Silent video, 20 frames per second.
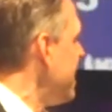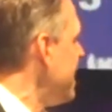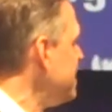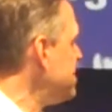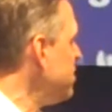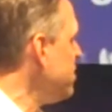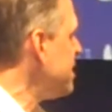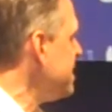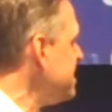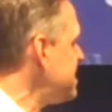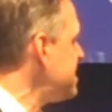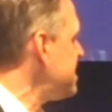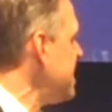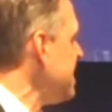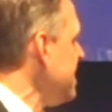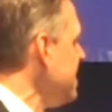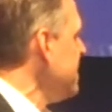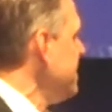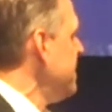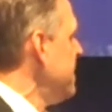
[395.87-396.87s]
And as you can
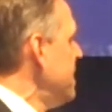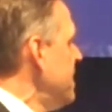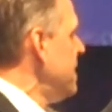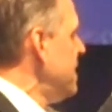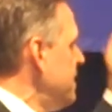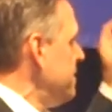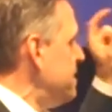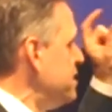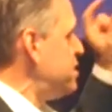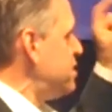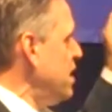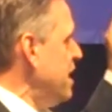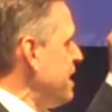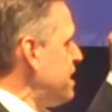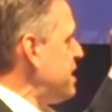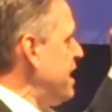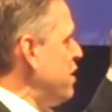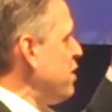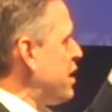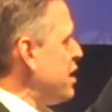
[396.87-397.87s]
see,
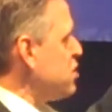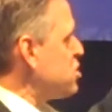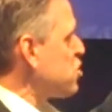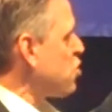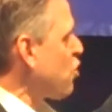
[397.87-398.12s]
you can